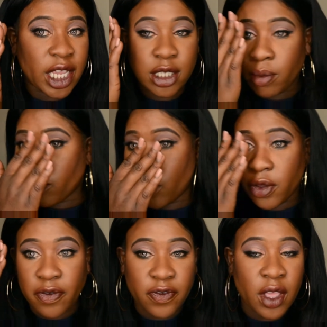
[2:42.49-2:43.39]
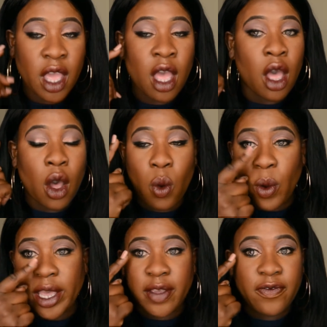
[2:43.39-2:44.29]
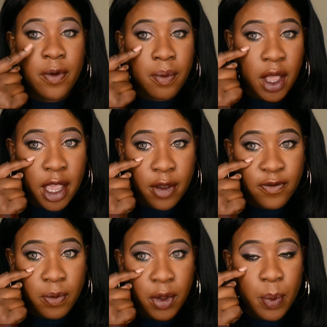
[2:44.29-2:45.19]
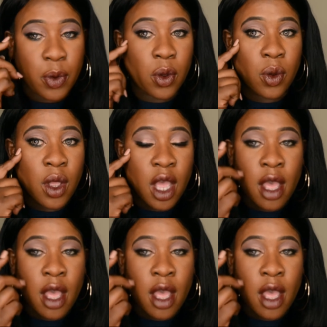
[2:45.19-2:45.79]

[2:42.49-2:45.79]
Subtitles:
It's moved away from my ball.